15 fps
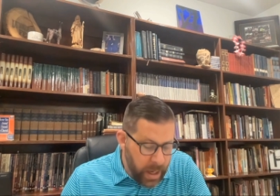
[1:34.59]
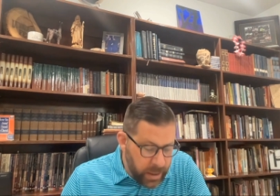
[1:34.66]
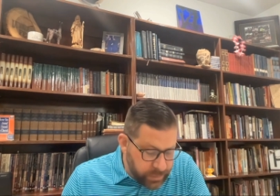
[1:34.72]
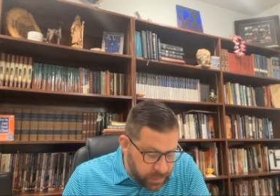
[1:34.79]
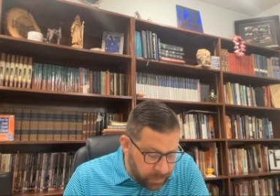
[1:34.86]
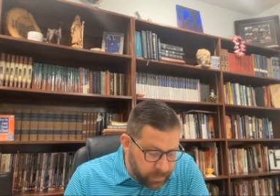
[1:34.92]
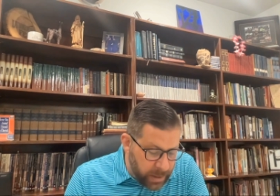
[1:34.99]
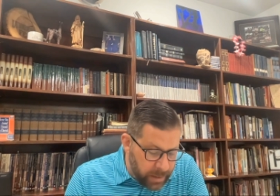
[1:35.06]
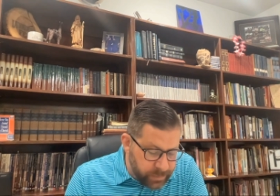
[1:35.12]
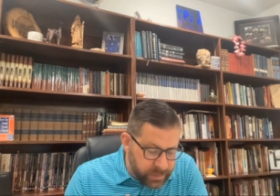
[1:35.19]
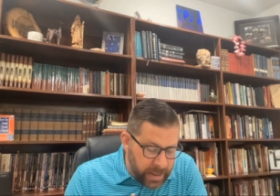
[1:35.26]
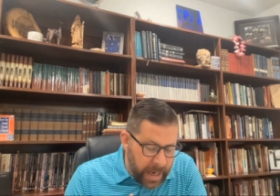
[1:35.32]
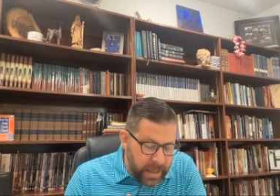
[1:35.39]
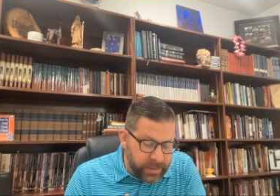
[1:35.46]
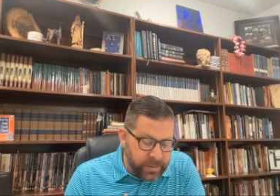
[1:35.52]
Sometimes
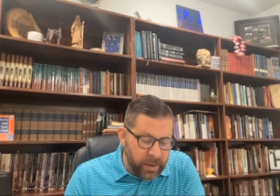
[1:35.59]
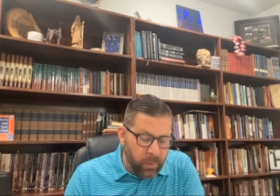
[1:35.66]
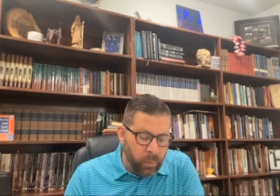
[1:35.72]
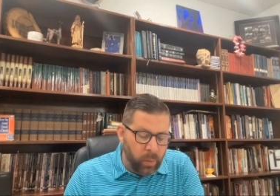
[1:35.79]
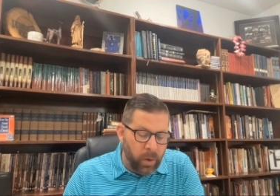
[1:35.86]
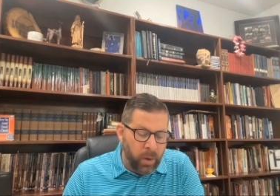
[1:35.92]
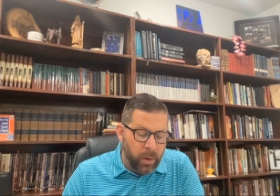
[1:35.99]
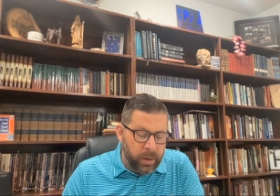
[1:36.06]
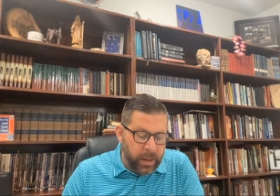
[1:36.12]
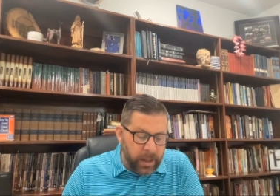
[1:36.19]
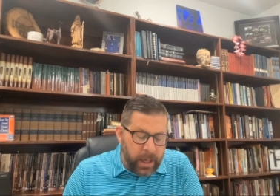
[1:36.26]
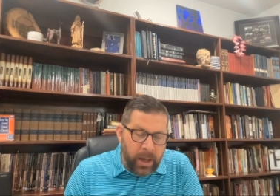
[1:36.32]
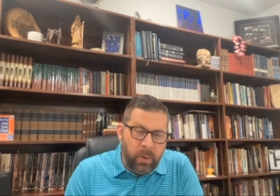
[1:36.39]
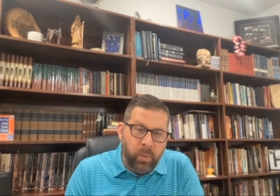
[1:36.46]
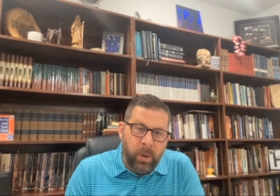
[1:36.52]
God's at work and
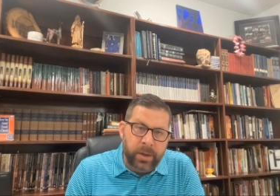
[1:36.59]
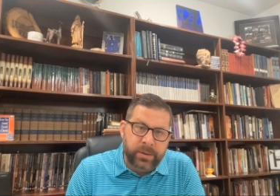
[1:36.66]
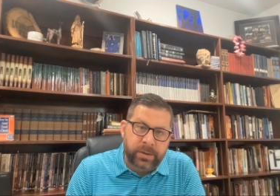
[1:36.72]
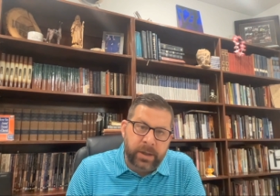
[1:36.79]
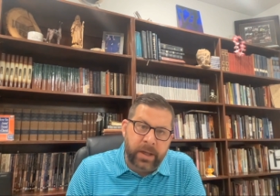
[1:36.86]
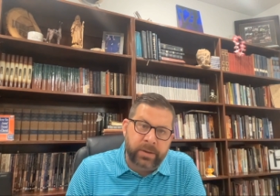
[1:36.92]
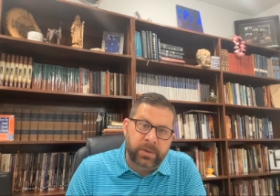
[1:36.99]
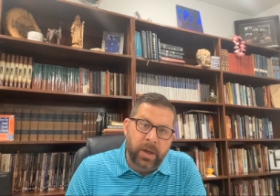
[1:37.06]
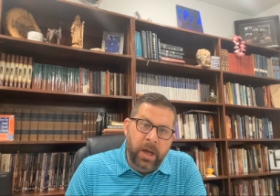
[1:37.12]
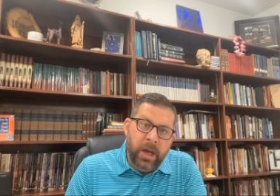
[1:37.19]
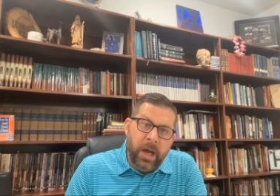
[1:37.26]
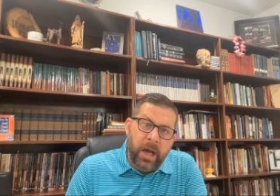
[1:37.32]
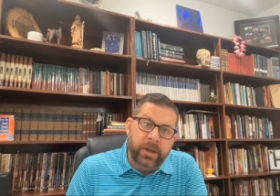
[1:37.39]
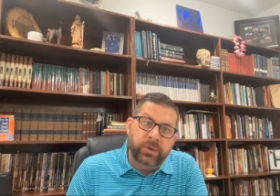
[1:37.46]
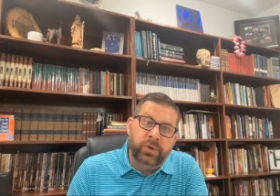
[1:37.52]
he wants us
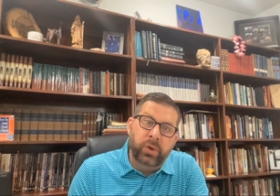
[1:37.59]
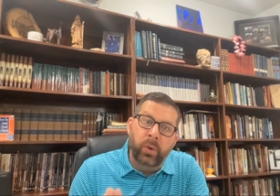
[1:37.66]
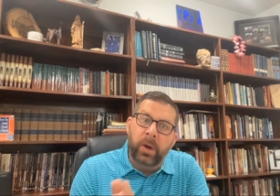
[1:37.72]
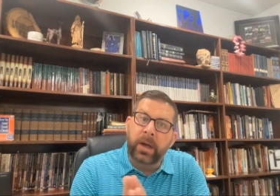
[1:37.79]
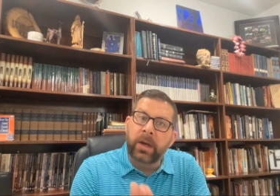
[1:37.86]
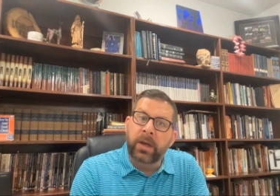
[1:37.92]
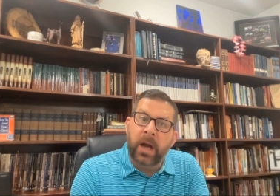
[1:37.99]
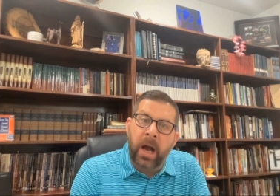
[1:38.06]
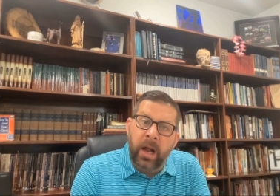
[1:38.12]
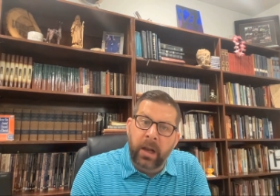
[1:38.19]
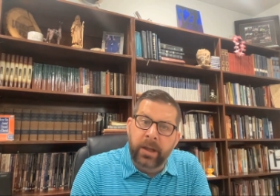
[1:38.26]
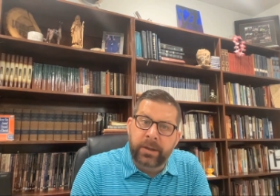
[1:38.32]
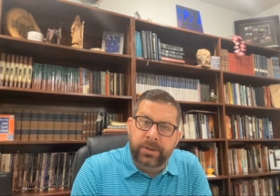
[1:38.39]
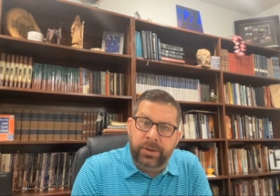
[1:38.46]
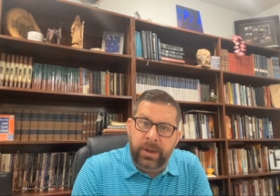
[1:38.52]
uh, to
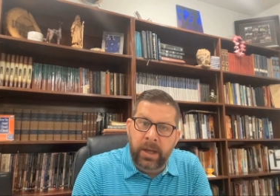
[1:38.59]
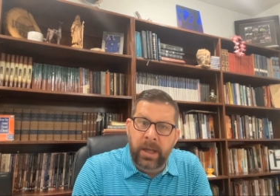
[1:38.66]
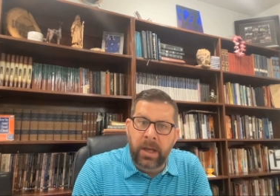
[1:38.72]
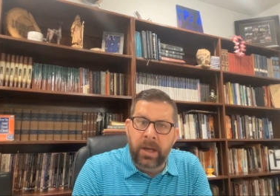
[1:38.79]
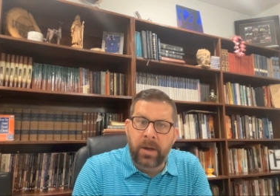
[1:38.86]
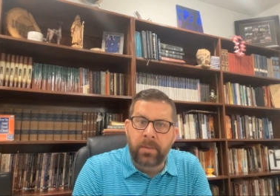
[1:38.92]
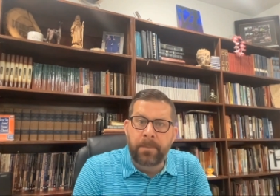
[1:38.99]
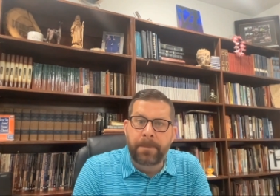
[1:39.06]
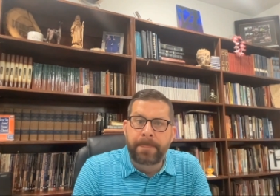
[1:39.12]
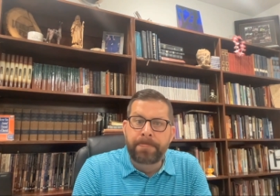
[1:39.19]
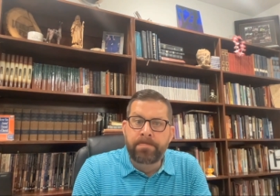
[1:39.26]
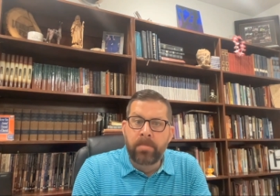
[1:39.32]
acknowledge him